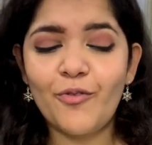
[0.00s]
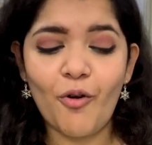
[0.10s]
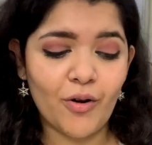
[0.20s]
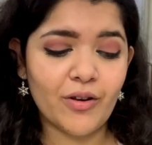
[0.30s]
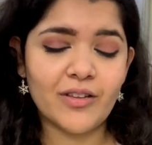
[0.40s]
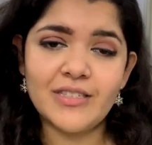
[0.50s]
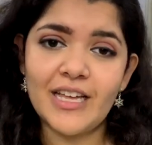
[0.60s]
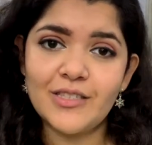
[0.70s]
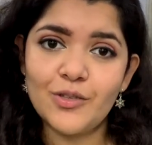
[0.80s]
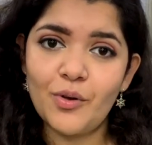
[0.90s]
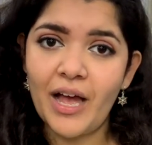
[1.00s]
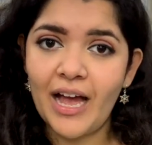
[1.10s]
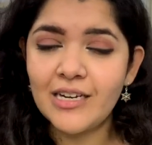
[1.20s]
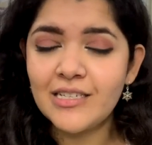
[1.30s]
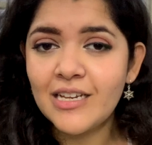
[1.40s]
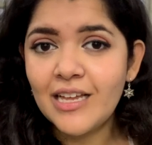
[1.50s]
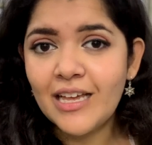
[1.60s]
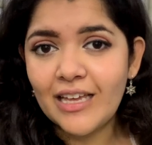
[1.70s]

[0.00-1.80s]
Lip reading: for the sex you had